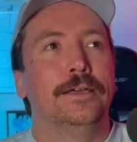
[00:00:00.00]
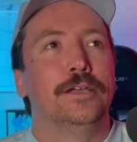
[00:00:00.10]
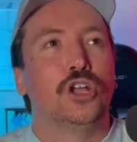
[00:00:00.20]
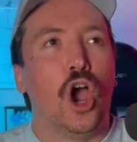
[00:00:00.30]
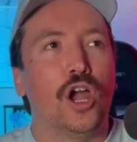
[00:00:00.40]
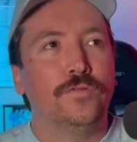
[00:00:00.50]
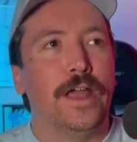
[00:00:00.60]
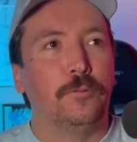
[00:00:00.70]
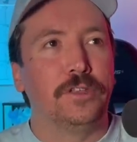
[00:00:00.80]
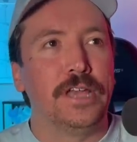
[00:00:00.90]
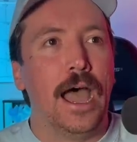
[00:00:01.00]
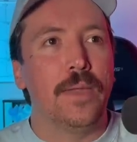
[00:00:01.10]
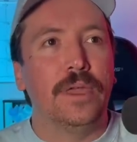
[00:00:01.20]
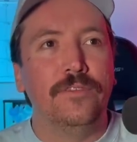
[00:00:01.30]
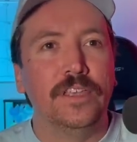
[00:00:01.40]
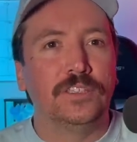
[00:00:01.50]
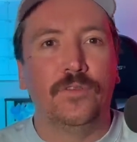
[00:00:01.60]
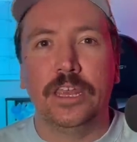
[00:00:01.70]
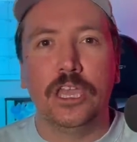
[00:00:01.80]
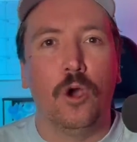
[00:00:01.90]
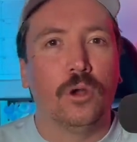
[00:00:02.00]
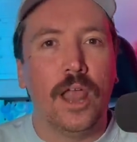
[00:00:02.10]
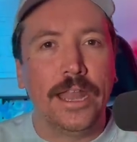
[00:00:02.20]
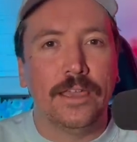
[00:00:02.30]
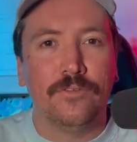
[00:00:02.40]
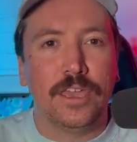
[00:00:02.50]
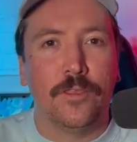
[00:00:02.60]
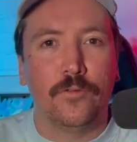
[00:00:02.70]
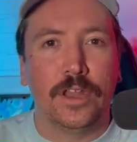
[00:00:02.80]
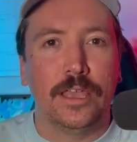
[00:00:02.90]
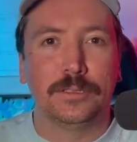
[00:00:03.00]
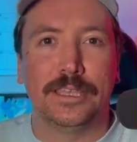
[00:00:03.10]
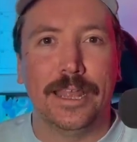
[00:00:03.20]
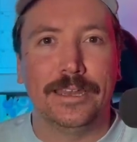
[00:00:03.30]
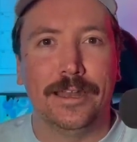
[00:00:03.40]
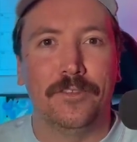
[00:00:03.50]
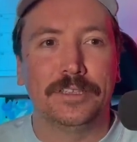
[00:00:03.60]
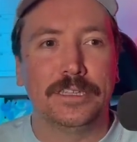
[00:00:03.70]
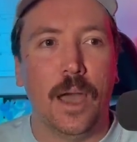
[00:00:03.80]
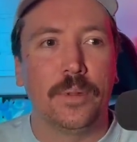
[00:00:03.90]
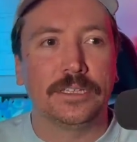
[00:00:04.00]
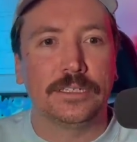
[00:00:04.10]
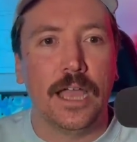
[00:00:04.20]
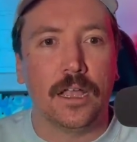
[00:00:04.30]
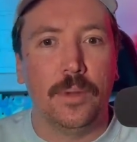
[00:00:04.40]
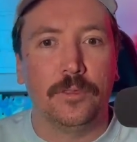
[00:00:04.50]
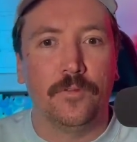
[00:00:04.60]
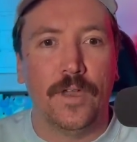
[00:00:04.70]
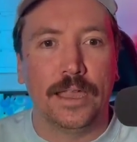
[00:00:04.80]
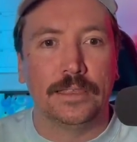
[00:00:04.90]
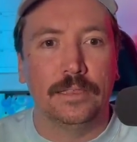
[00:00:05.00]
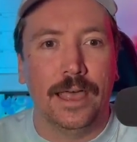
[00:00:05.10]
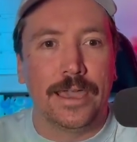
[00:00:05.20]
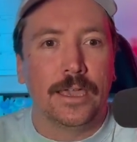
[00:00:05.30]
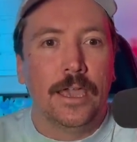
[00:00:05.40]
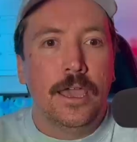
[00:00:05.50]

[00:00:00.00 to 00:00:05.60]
carved out the time in this video or any of the other videos that I did on this topic to talk about the fact that, like,